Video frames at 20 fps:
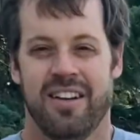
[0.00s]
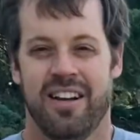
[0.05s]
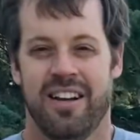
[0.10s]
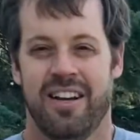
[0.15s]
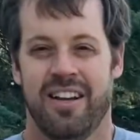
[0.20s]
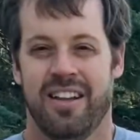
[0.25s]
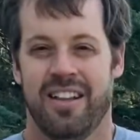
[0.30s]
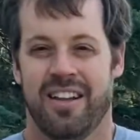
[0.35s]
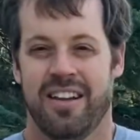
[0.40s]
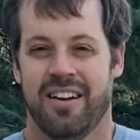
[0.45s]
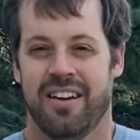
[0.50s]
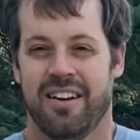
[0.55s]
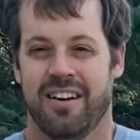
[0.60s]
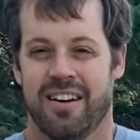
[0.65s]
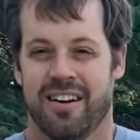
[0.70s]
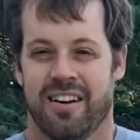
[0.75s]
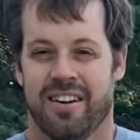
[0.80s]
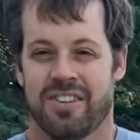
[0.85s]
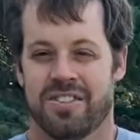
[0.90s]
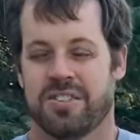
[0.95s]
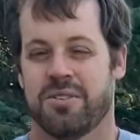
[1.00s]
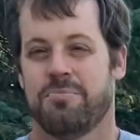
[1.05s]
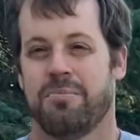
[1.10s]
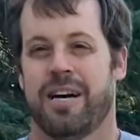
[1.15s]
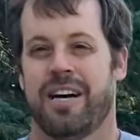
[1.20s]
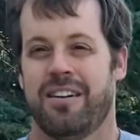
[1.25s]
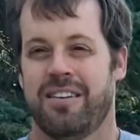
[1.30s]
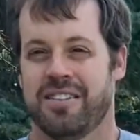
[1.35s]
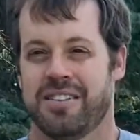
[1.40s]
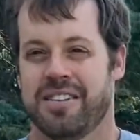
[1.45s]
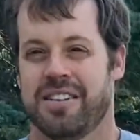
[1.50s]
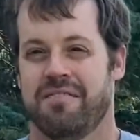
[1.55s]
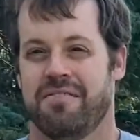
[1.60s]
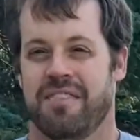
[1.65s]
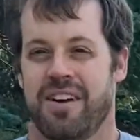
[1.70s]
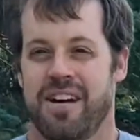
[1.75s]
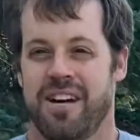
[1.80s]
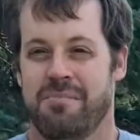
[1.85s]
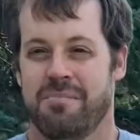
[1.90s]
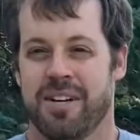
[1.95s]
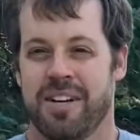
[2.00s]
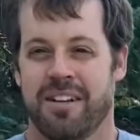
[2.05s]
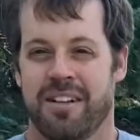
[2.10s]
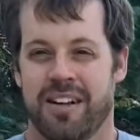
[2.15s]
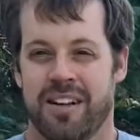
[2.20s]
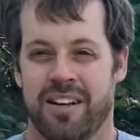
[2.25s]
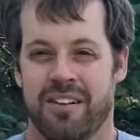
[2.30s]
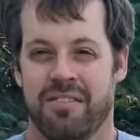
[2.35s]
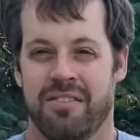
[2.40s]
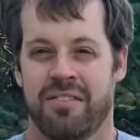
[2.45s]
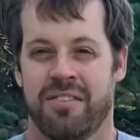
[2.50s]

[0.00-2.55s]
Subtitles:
and then also balancing family life,